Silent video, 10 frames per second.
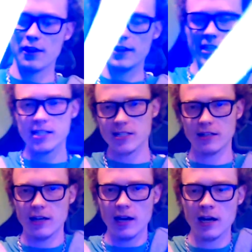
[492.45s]
This
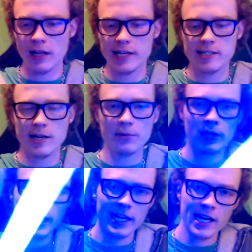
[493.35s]

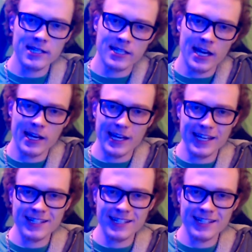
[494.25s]
lightsaber, like I said,